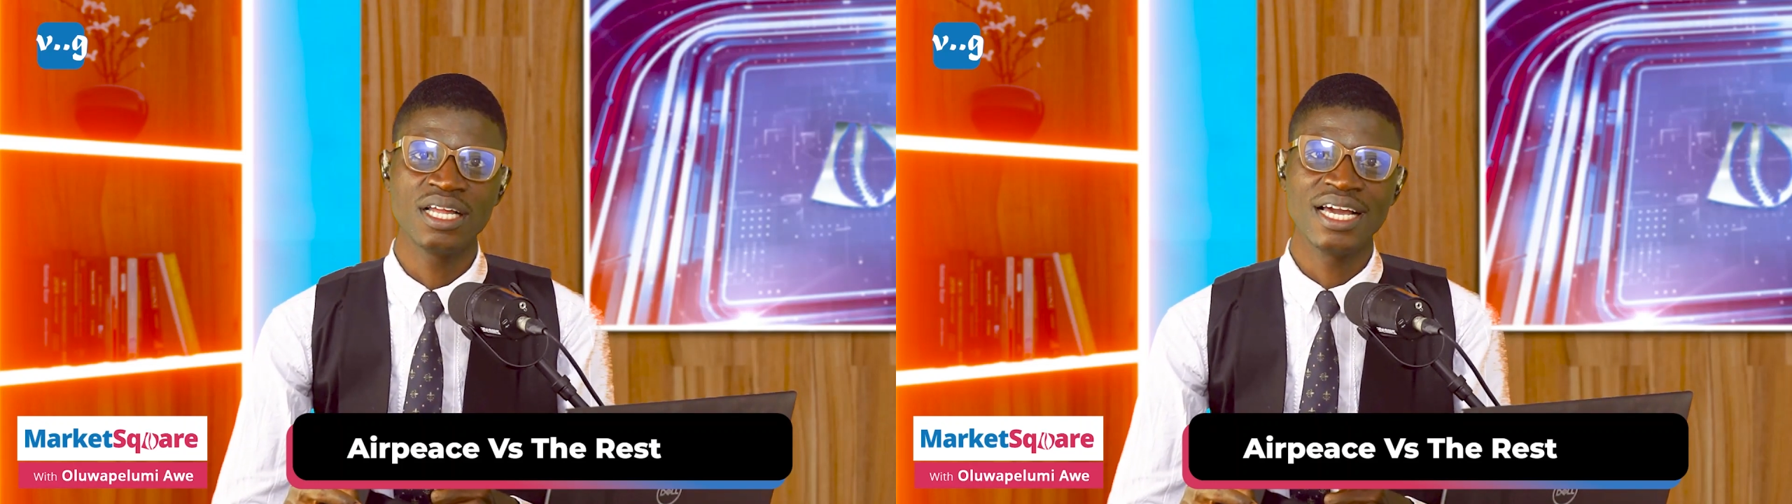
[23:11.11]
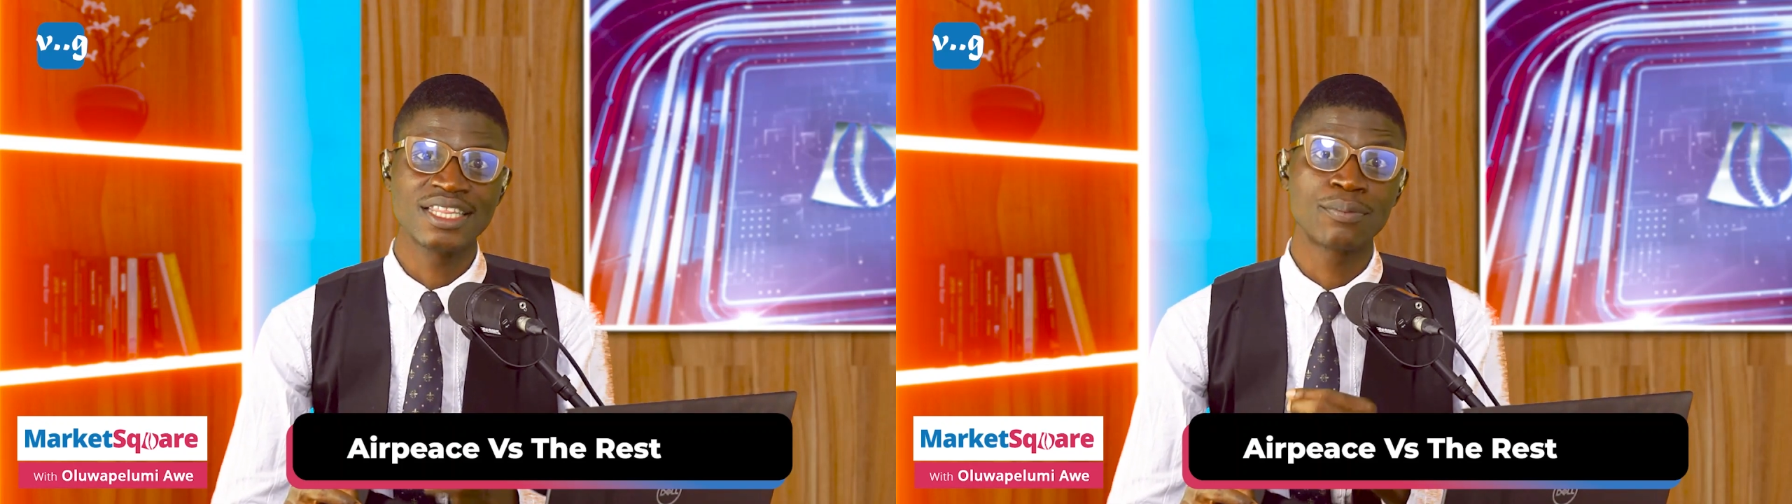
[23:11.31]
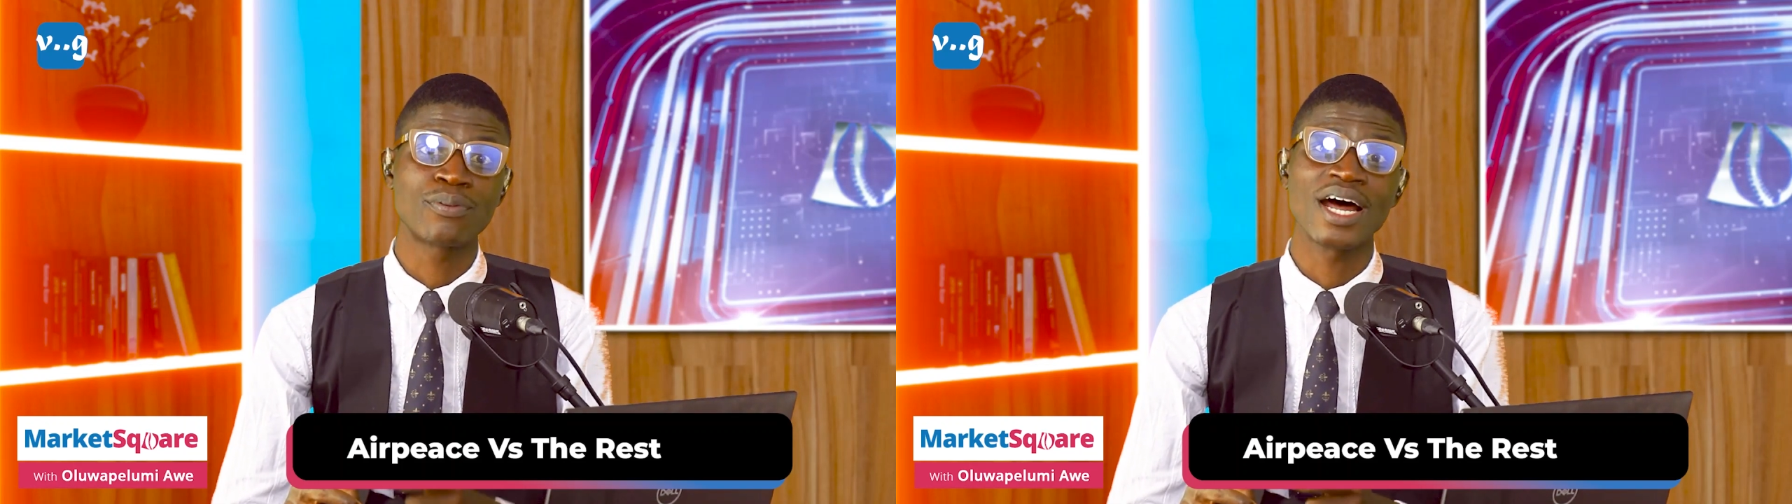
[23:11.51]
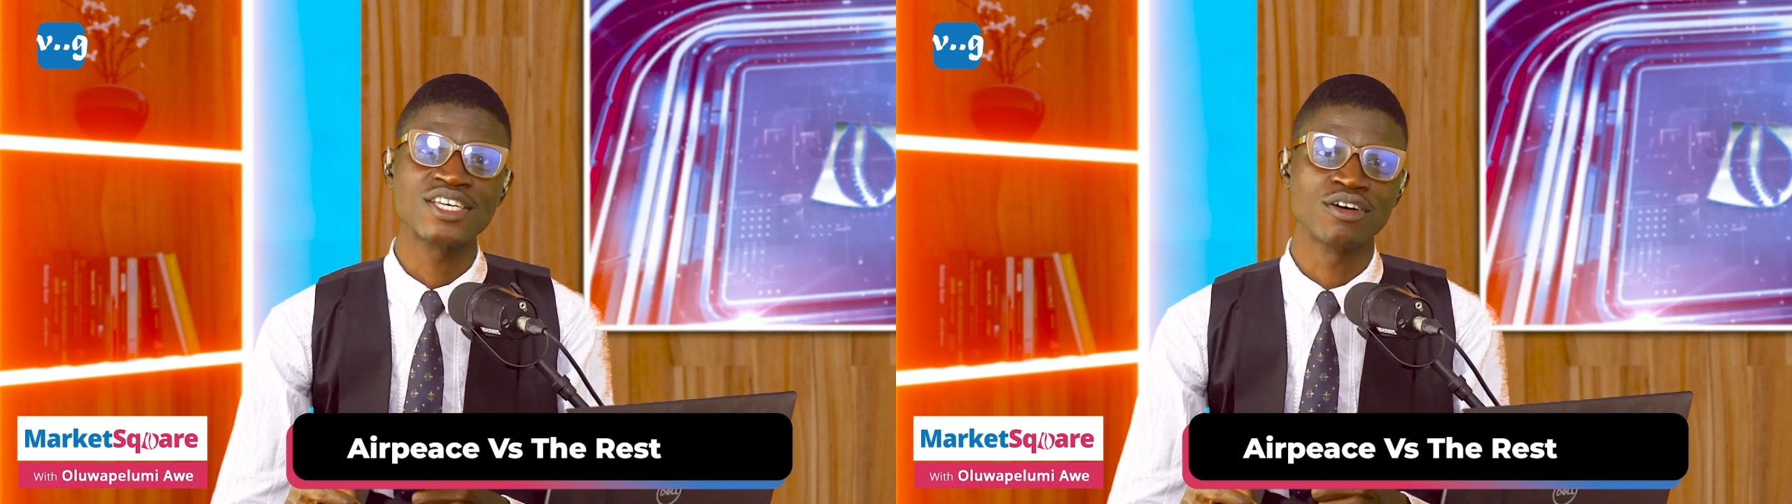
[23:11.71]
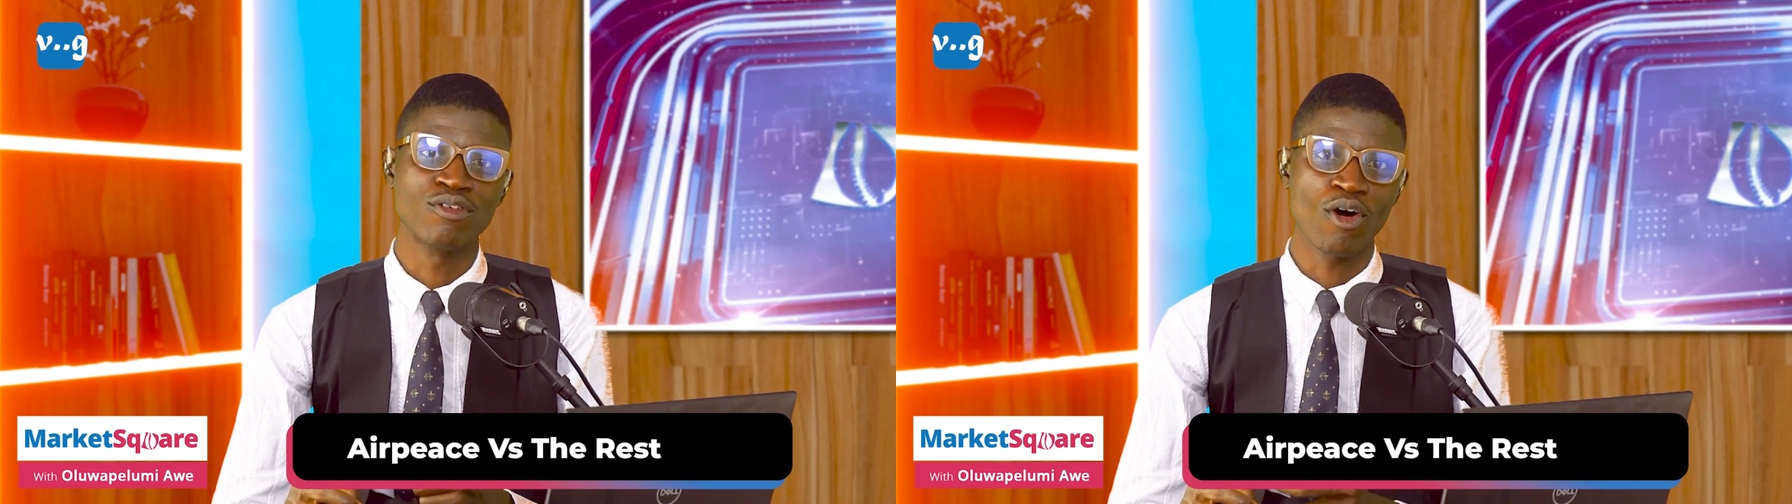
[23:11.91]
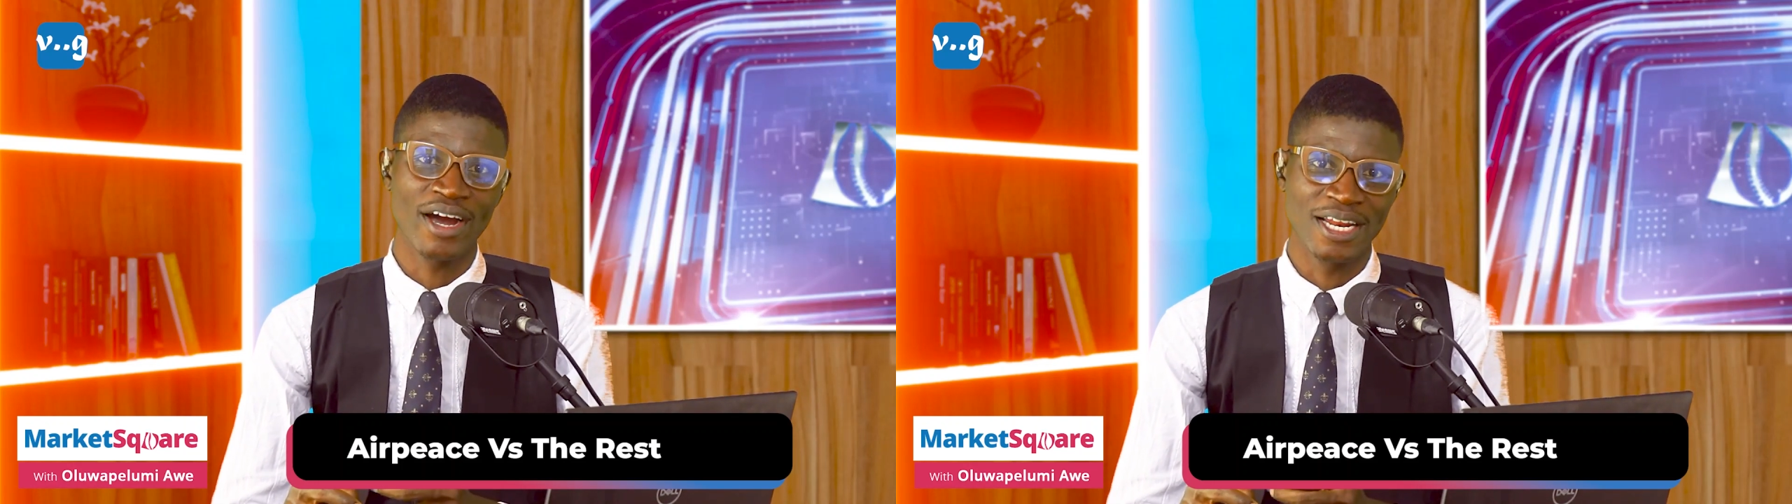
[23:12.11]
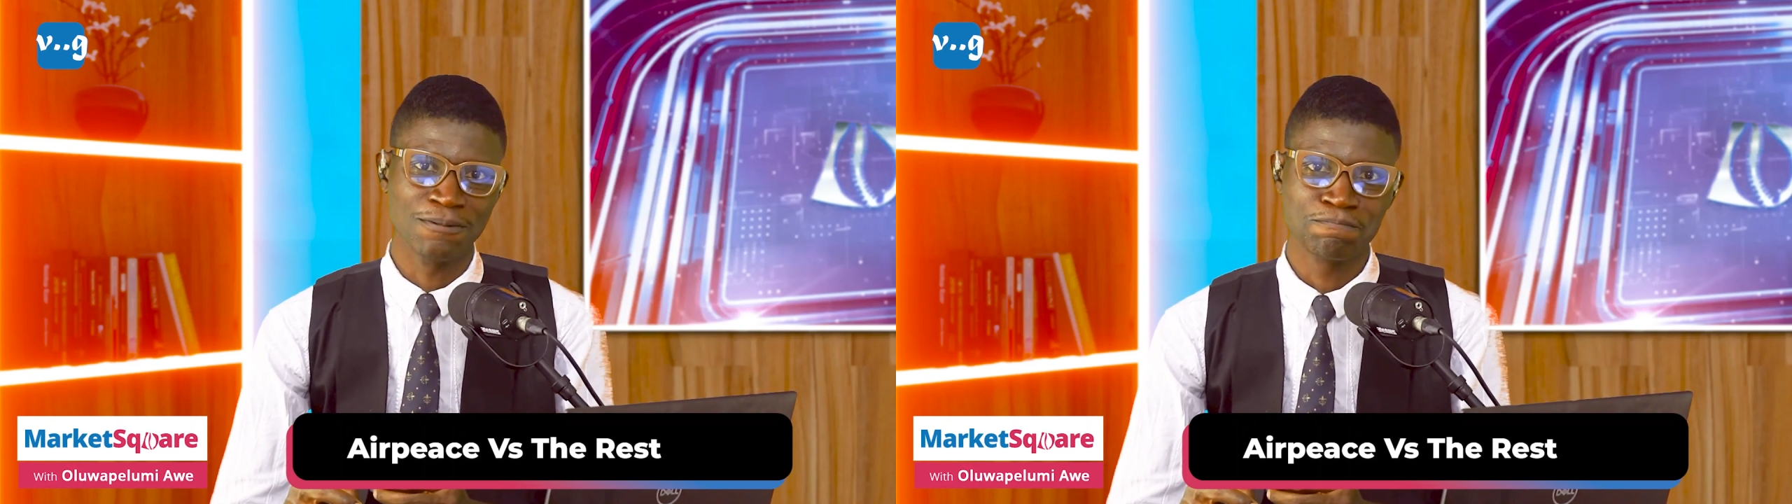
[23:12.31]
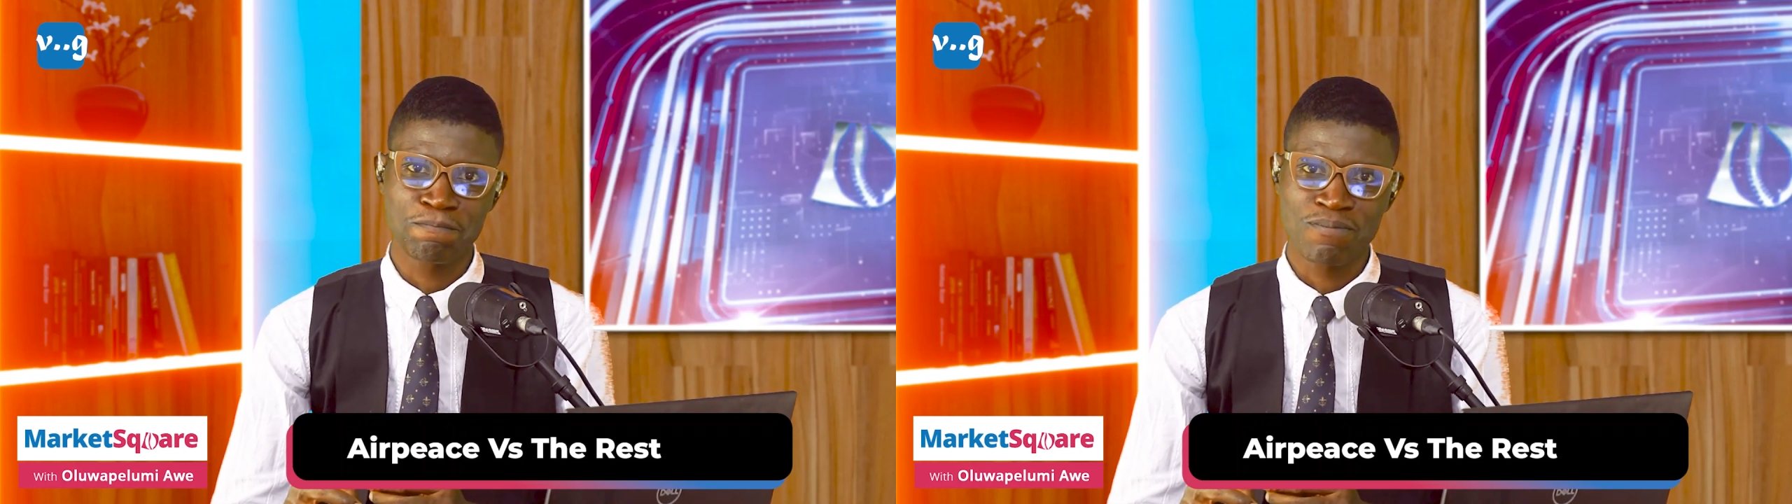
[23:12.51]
in the price of oil.